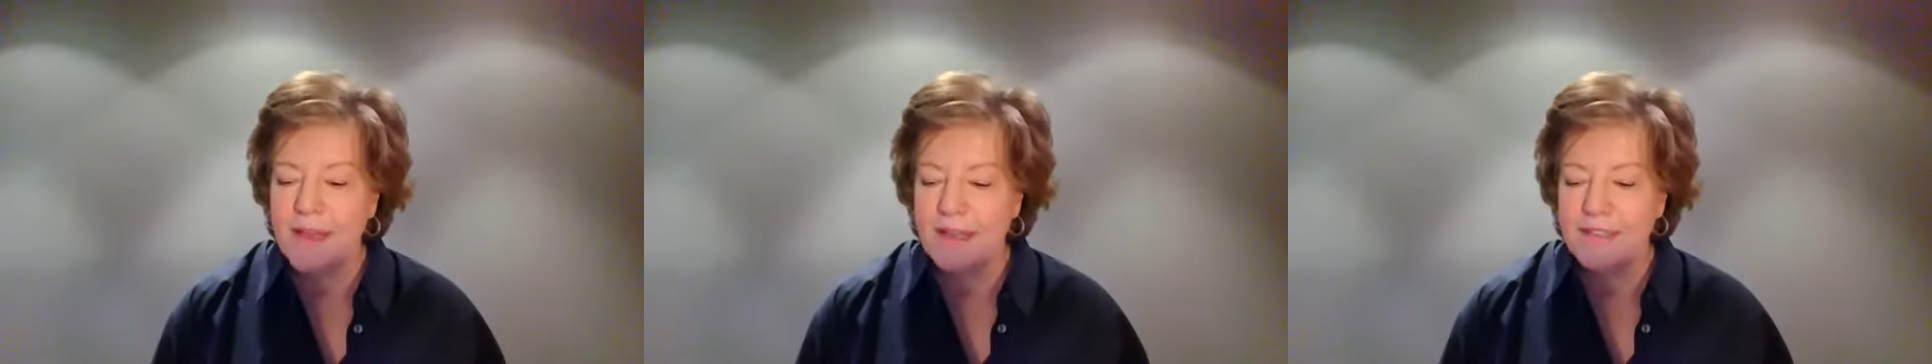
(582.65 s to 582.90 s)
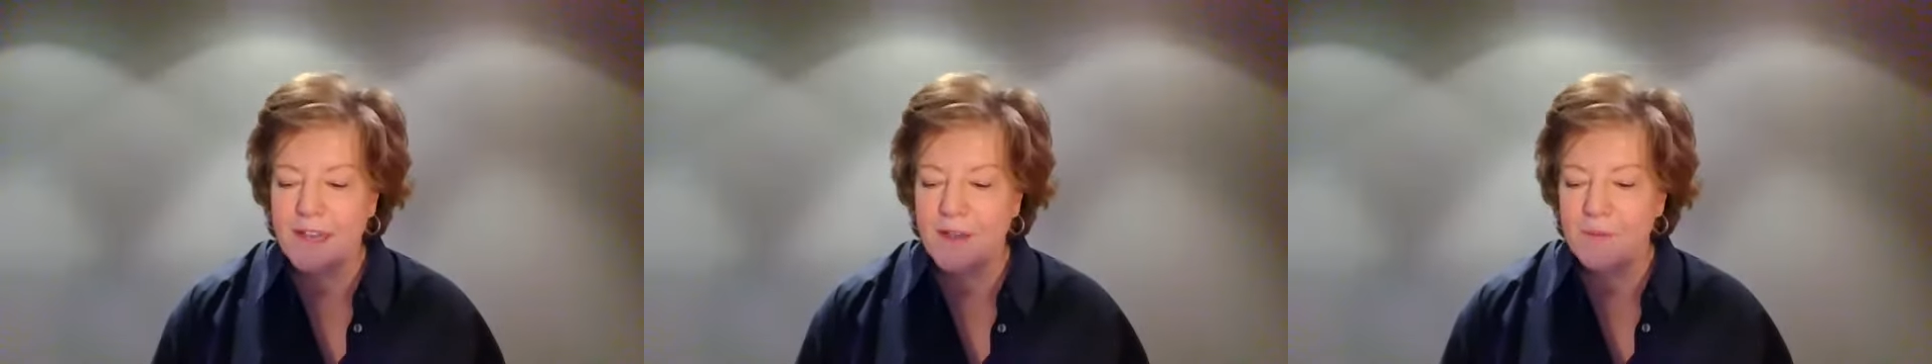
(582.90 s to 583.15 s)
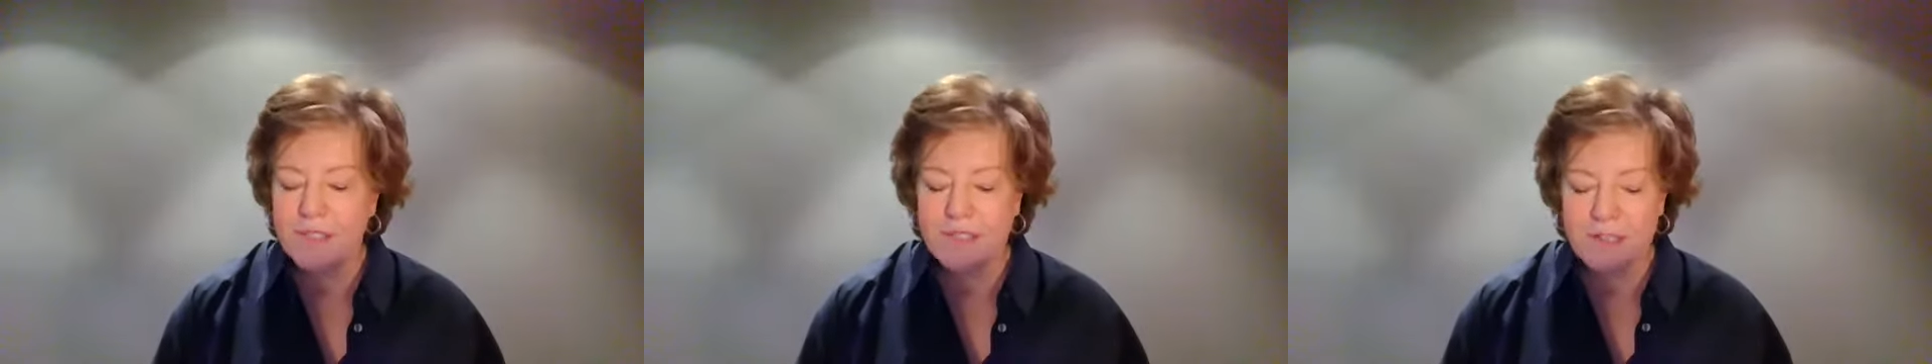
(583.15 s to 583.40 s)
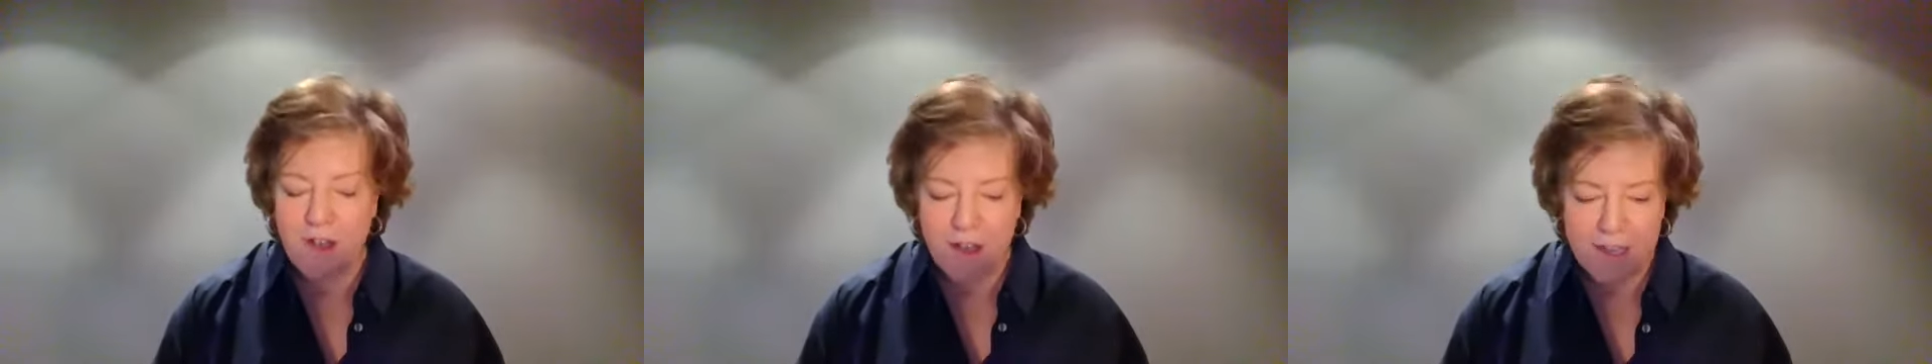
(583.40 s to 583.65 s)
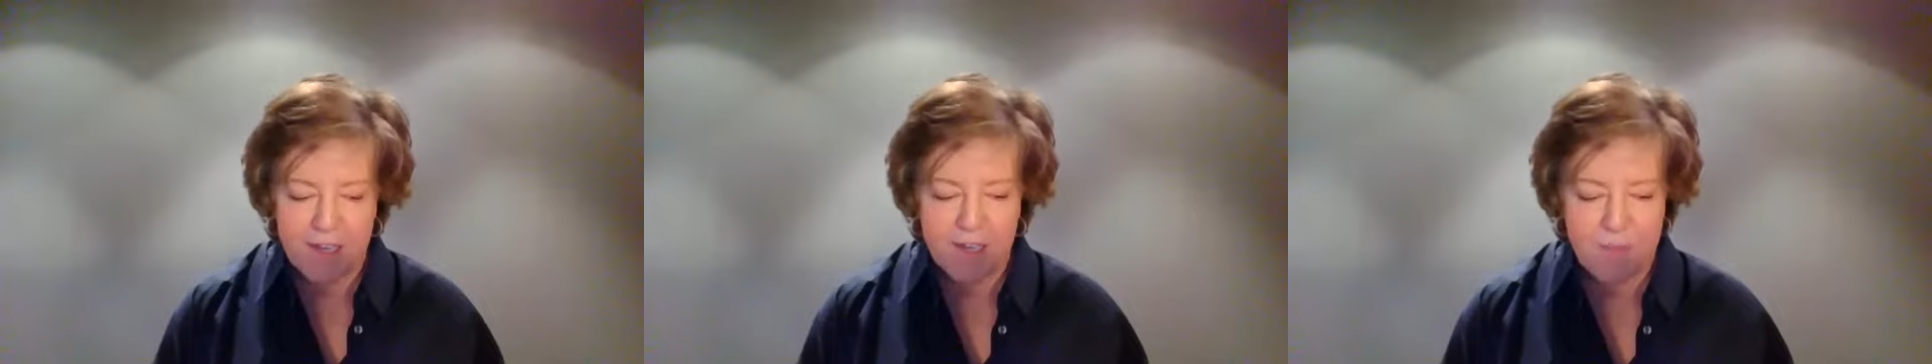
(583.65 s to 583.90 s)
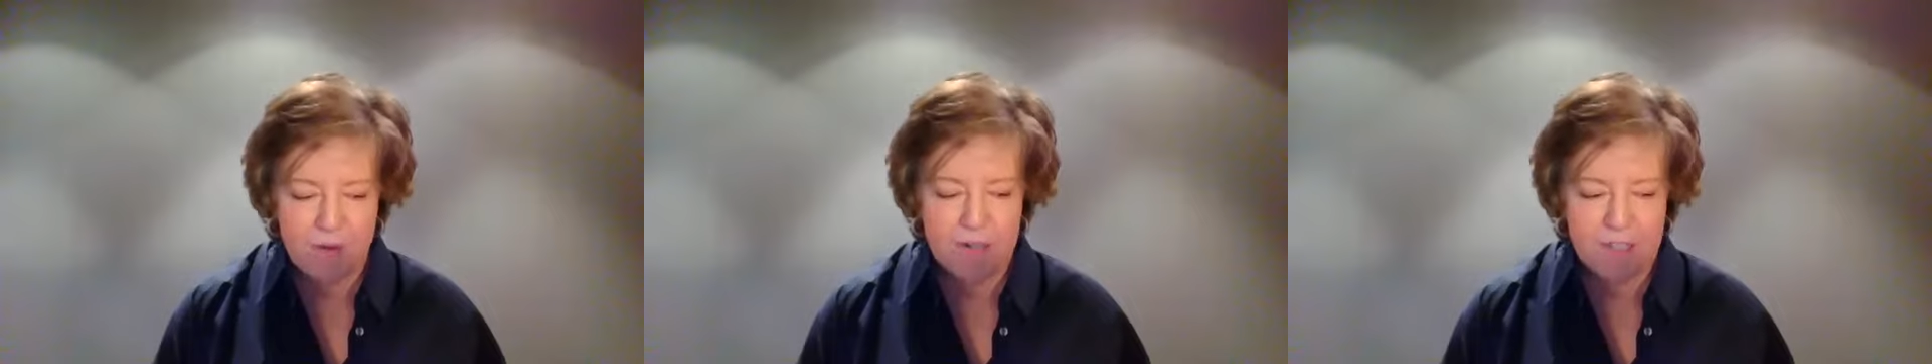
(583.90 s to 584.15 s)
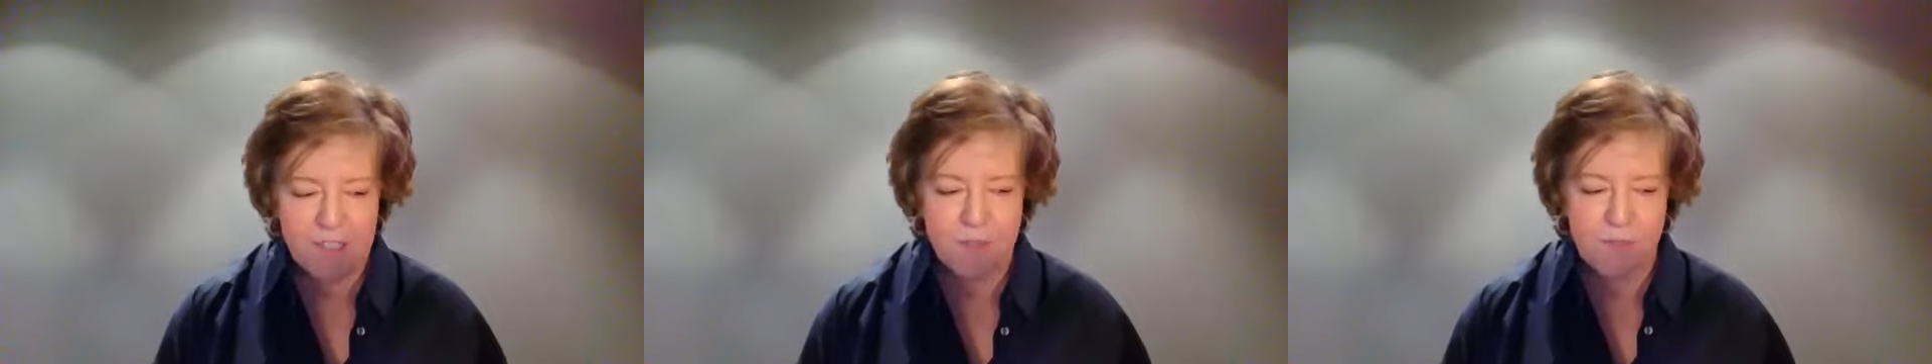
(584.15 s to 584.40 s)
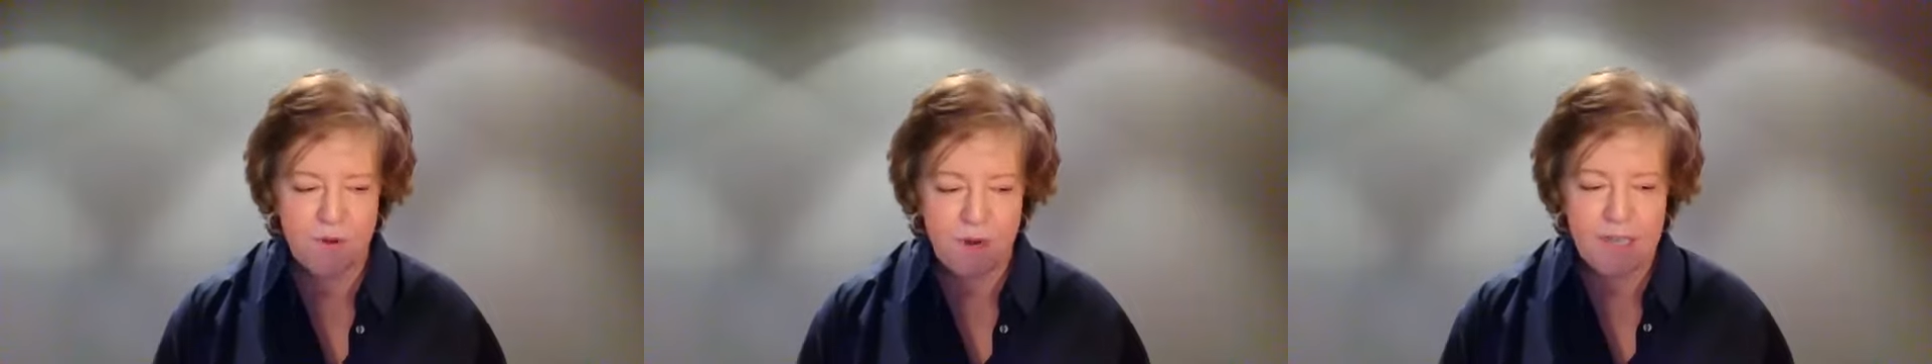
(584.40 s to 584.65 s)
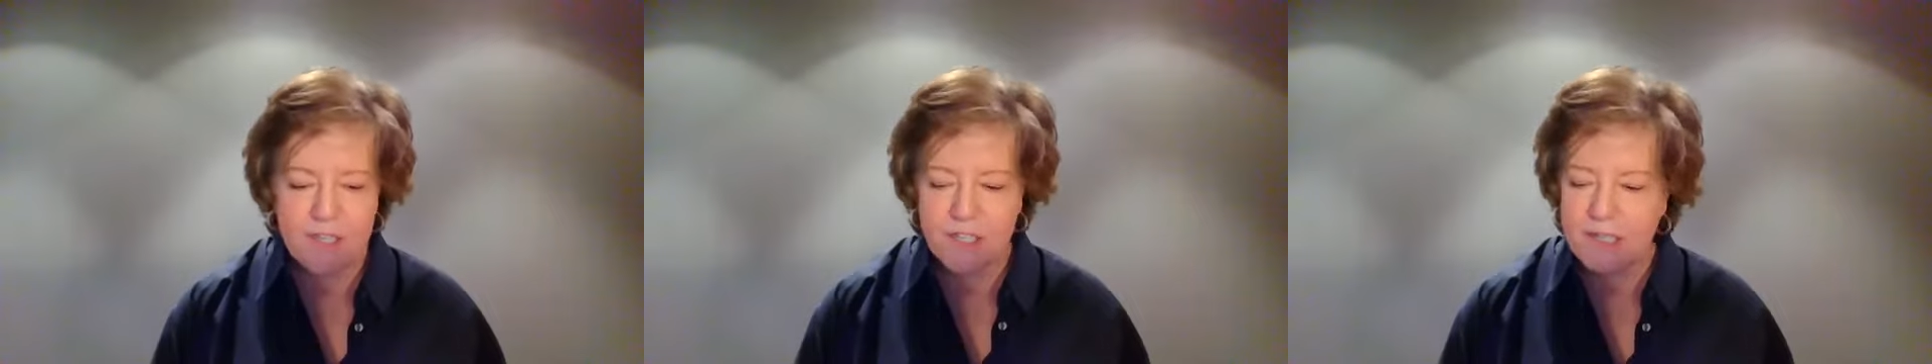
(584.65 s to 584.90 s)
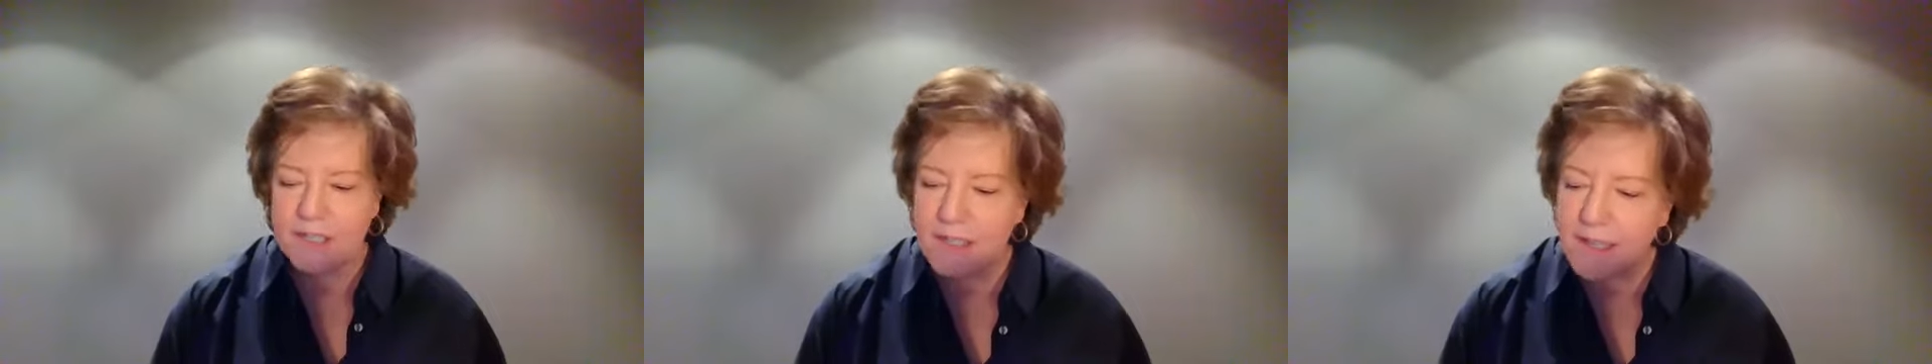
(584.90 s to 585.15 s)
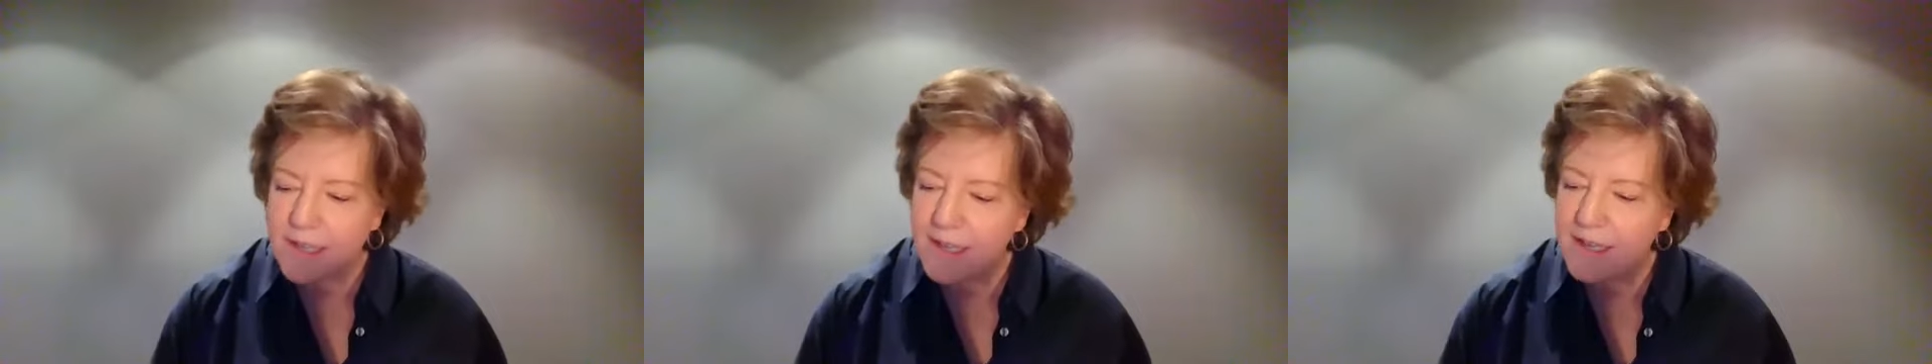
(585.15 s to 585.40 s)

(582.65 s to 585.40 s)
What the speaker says: as I was talking about inspiration,